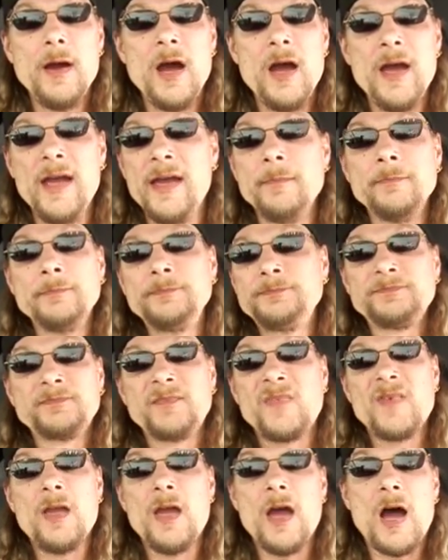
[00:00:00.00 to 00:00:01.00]
I mean,
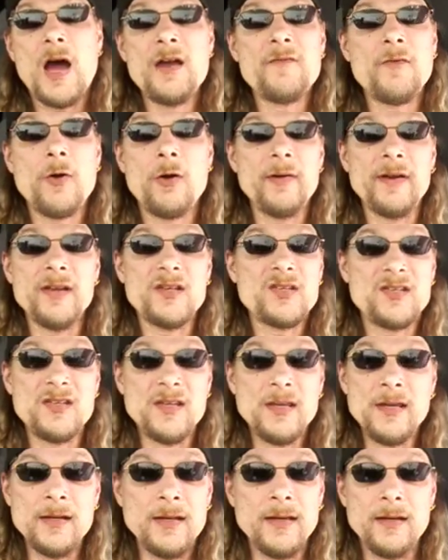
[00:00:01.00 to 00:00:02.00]
I've already
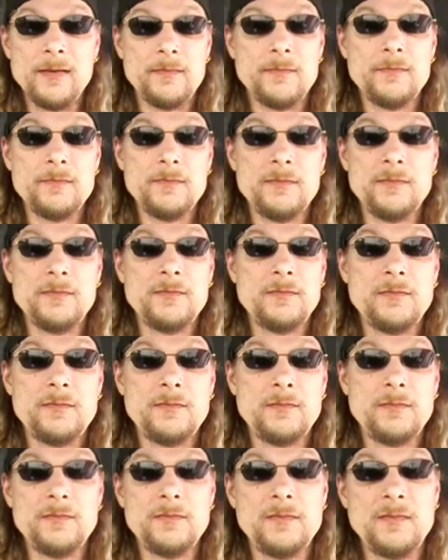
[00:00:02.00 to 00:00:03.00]
seen it.
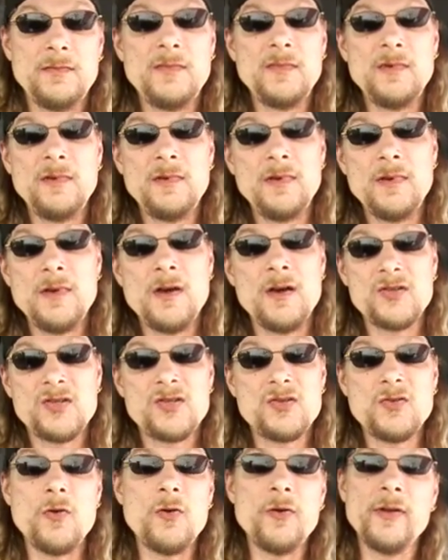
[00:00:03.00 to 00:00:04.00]
A
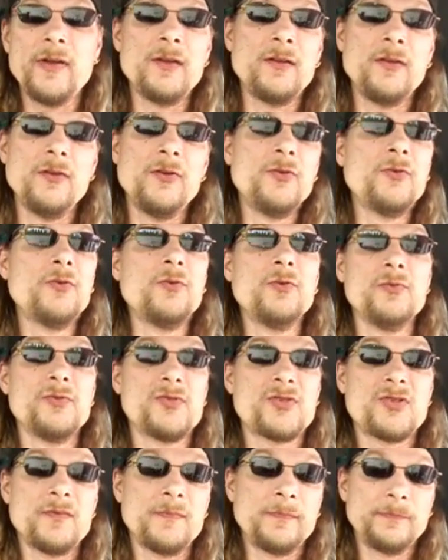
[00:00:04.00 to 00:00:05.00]
story in the
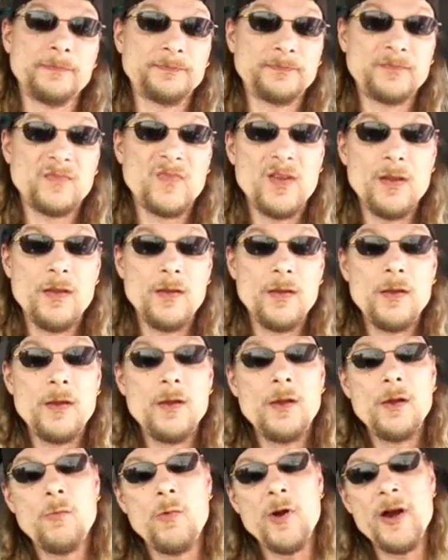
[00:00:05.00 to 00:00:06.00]
news
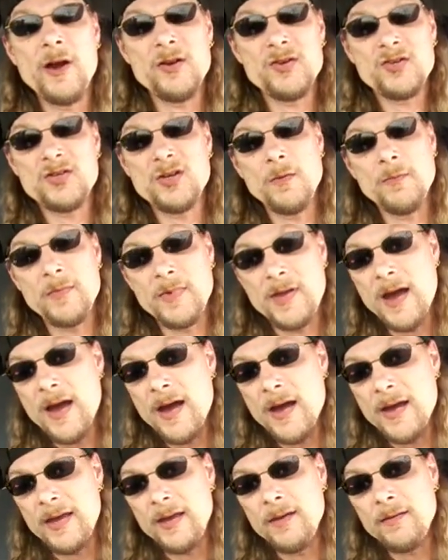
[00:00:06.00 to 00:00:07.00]
where some
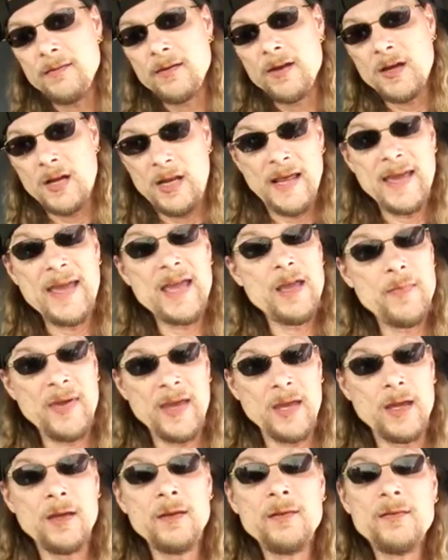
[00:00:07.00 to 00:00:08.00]
guy
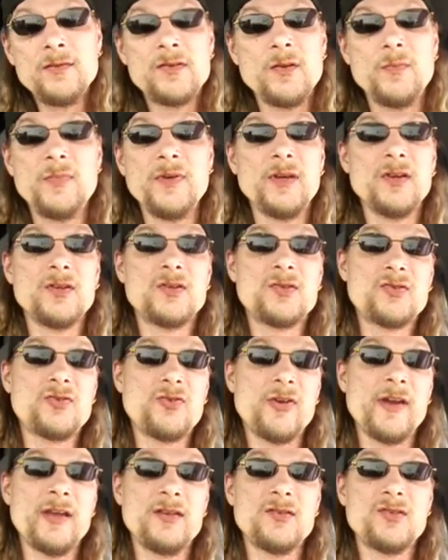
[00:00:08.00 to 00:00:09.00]
claiming to be a
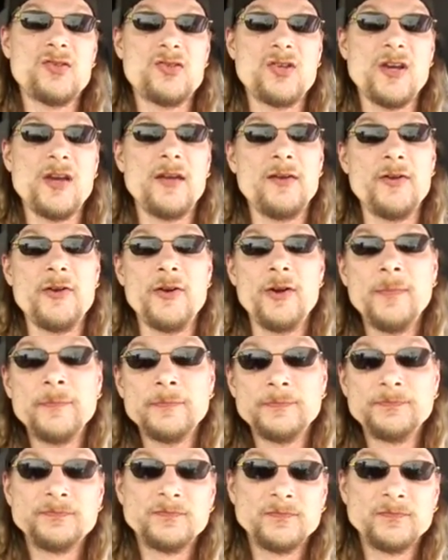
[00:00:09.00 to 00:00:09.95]
transgender